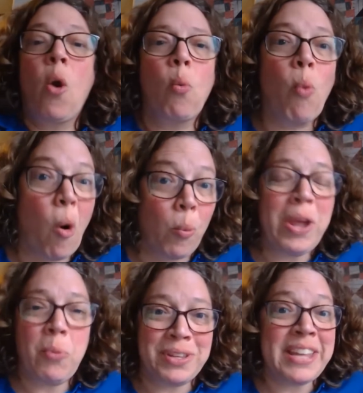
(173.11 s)
what
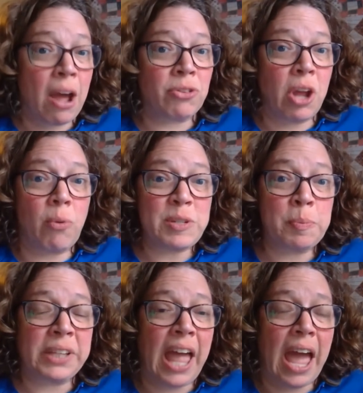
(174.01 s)
we would now know as
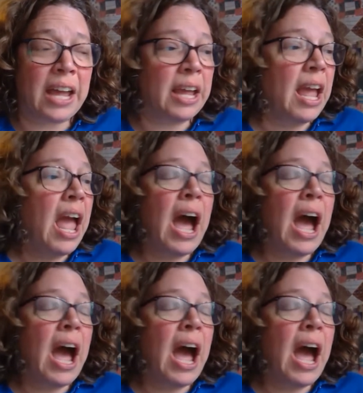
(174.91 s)
plaque,